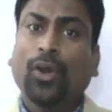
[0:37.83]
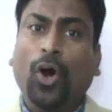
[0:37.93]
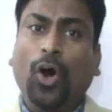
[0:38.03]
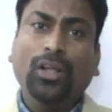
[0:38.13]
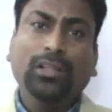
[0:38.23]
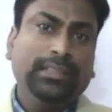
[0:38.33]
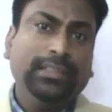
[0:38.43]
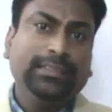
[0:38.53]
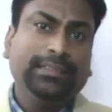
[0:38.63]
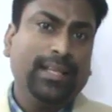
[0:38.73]
All
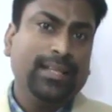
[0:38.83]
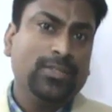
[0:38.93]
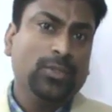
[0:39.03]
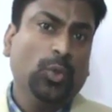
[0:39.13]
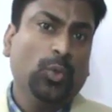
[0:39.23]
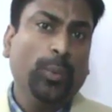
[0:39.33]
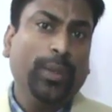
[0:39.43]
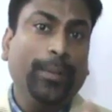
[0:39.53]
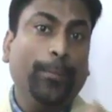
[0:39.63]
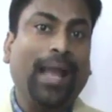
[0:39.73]
these things look
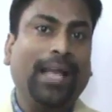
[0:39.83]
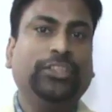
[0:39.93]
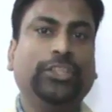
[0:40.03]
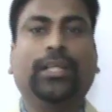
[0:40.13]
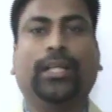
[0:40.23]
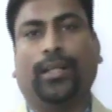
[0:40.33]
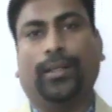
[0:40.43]
very magical.